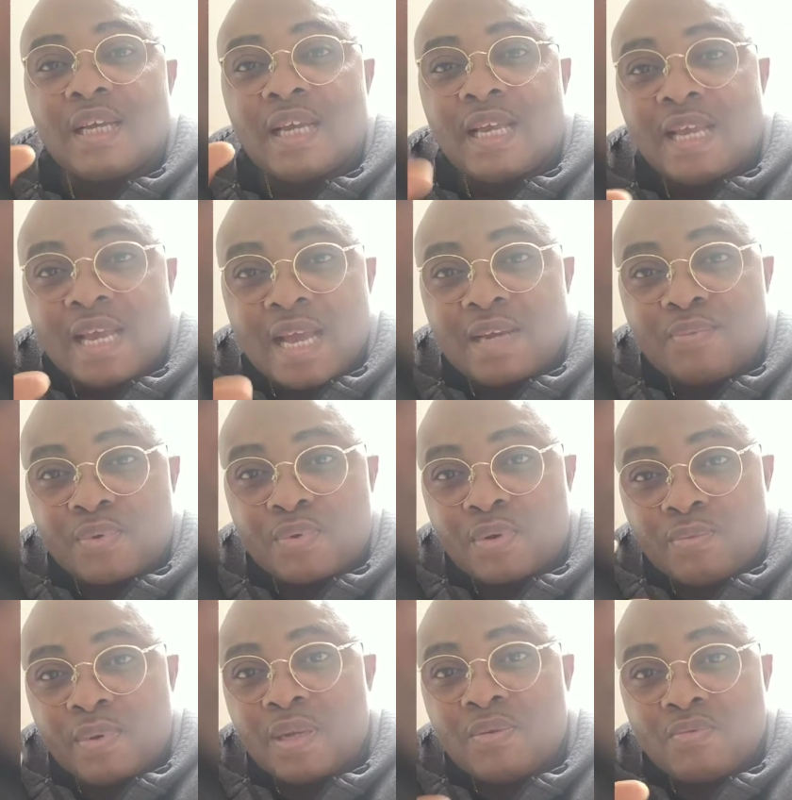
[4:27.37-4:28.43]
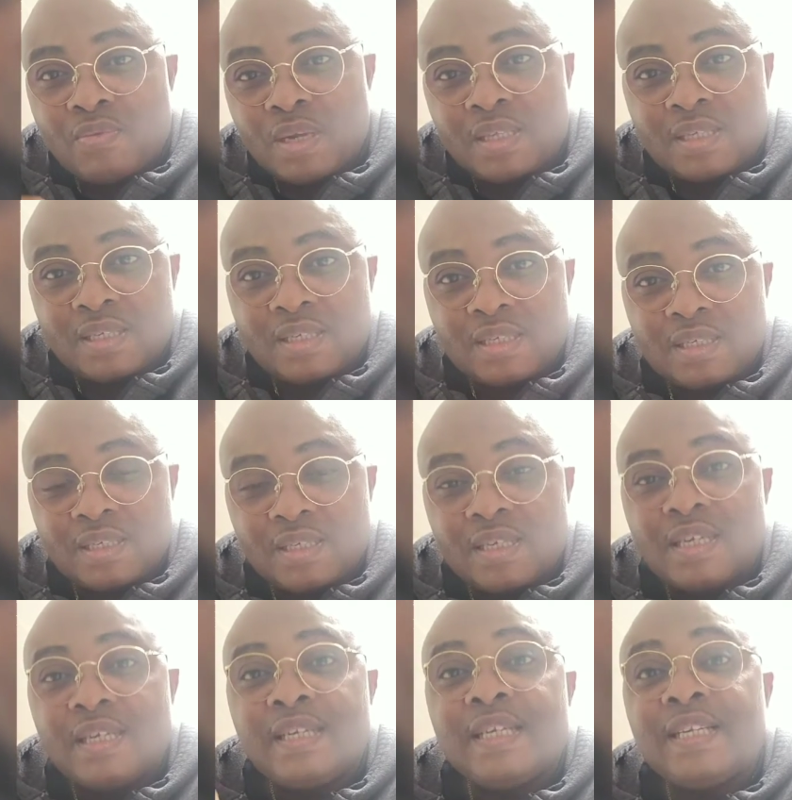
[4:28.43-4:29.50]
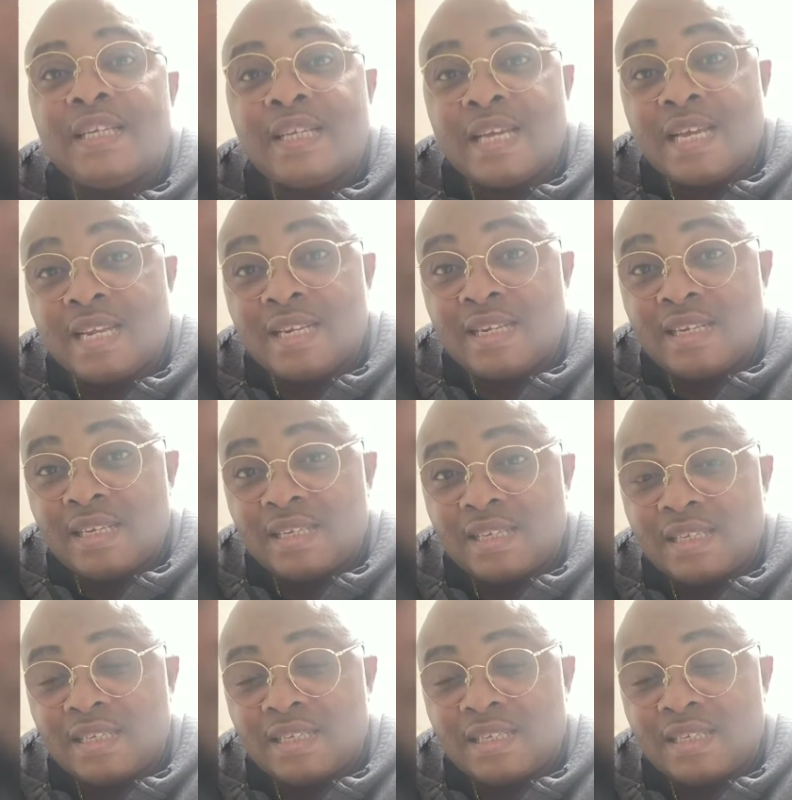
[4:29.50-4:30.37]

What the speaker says: he had problem with the then